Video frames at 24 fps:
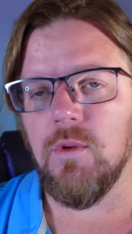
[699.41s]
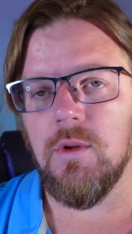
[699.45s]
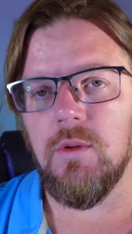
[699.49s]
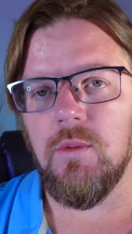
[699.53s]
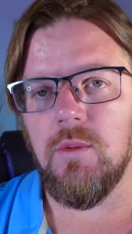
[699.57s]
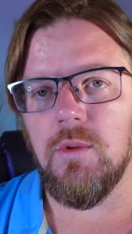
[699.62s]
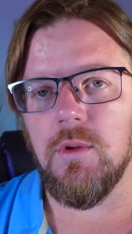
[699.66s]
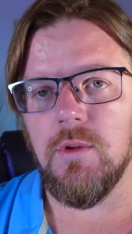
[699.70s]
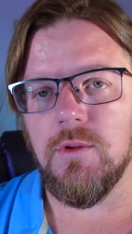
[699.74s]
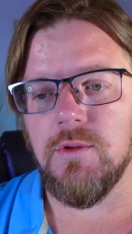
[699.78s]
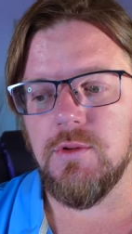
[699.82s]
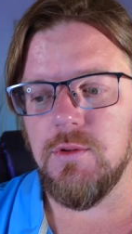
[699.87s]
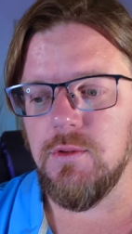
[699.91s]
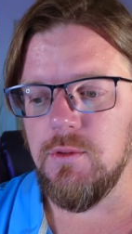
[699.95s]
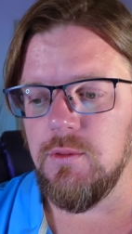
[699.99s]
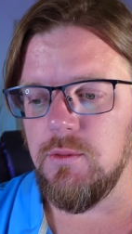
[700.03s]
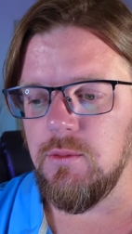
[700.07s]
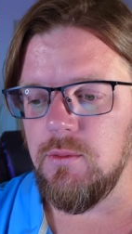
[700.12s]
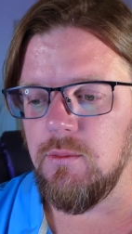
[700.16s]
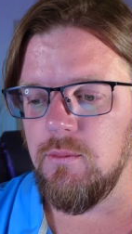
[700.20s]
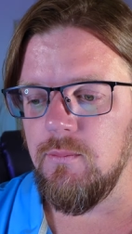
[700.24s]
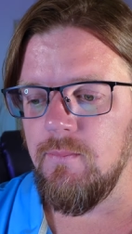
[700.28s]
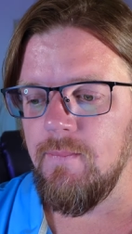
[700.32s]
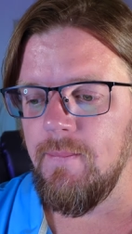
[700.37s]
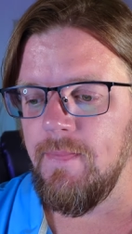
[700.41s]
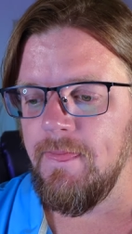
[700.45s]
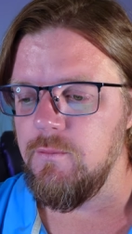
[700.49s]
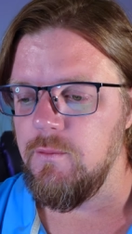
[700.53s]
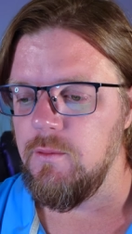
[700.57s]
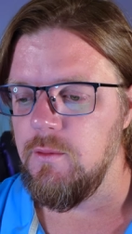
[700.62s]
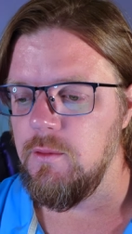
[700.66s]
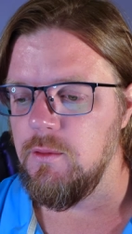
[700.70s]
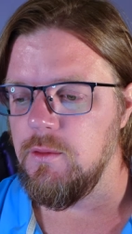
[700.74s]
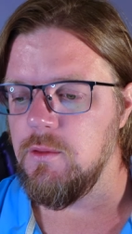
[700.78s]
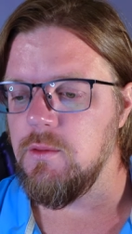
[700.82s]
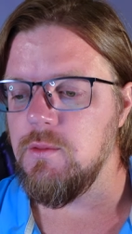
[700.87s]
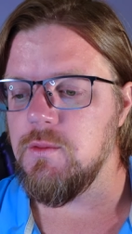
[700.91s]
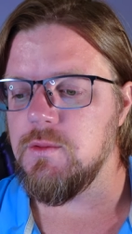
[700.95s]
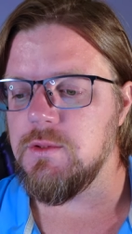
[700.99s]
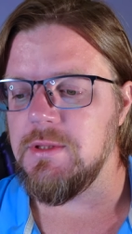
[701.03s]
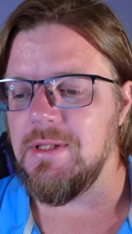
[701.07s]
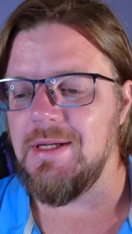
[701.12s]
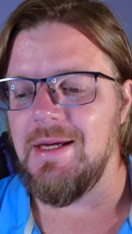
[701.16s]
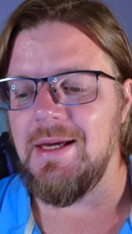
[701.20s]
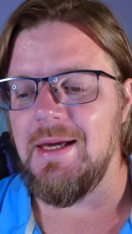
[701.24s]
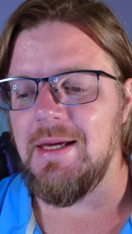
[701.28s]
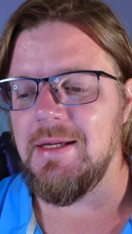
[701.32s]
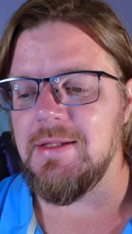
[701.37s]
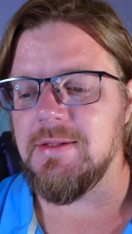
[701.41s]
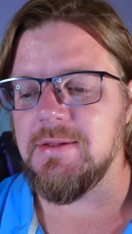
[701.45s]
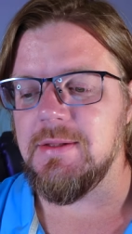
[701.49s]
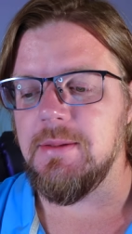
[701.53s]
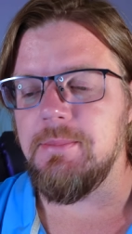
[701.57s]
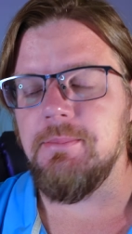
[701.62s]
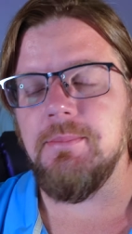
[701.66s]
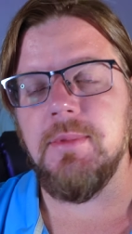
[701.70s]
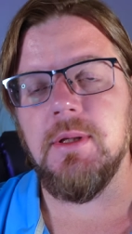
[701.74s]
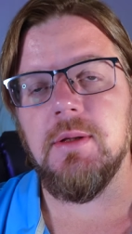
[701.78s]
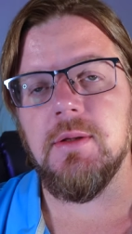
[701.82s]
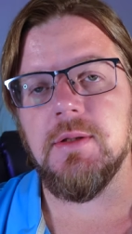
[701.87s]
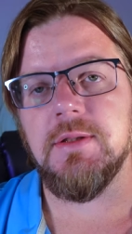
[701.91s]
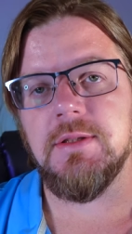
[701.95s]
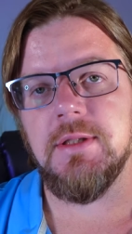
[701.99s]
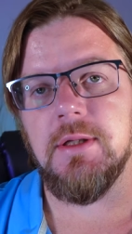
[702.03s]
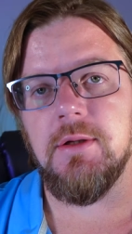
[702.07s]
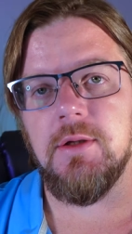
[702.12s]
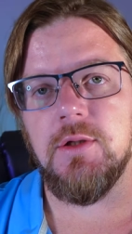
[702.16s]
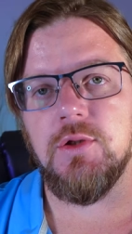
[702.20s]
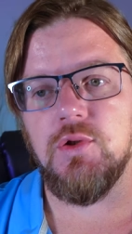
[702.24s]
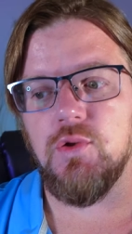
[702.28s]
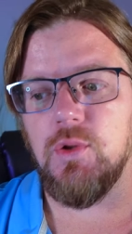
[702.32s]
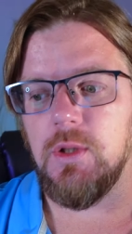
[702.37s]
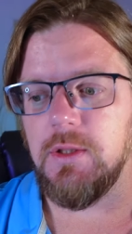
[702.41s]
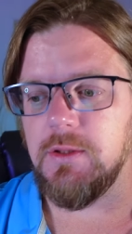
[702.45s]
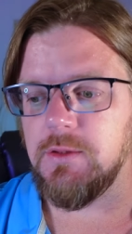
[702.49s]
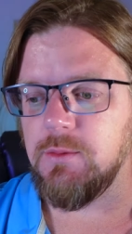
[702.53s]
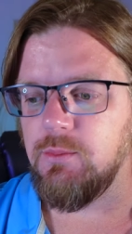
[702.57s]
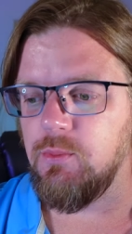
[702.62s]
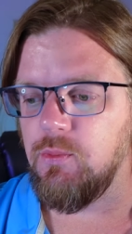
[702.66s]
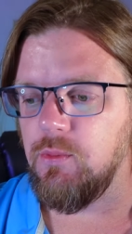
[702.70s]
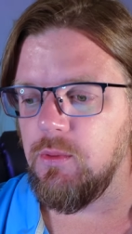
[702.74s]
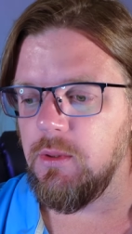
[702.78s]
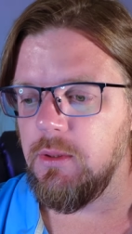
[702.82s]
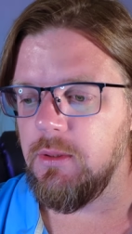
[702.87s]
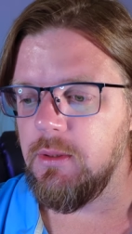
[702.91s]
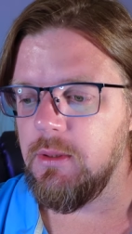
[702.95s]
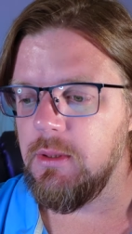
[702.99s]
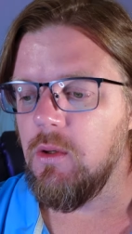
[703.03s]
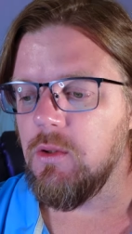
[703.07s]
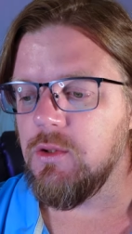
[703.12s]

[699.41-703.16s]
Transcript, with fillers: World War II for use as a military transport.